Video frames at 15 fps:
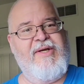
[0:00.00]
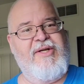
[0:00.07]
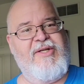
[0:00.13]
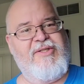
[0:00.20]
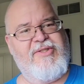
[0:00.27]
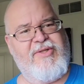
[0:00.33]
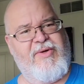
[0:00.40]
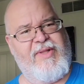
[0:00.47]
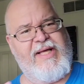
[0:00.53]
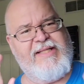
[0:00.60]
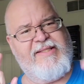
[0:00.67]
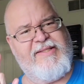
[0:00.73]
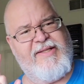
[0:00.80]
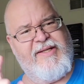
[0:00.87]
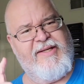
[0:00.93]
So
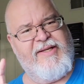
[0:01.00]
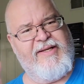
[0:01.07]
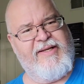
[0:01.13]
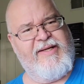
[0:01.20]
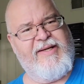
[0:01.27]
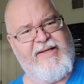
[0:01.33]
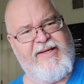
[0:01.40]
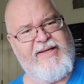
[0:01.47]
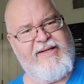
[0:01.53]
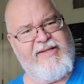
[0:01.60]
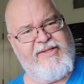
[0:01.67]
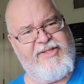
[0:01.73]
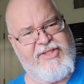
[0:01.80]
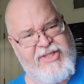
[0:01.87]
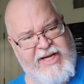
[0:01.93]
let's
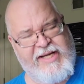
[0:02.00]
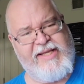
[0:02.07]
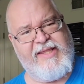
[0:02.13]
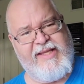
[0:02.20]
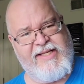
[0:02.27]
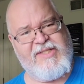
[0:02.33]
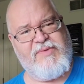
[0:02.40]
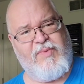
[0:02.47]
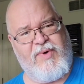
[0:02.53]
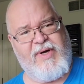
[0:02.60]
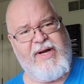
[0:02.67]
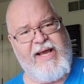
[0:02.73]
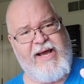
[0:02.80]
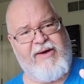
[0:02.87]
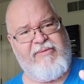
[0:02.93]
check this
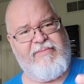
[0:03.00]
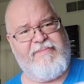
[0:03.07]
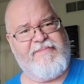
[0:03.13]
one out.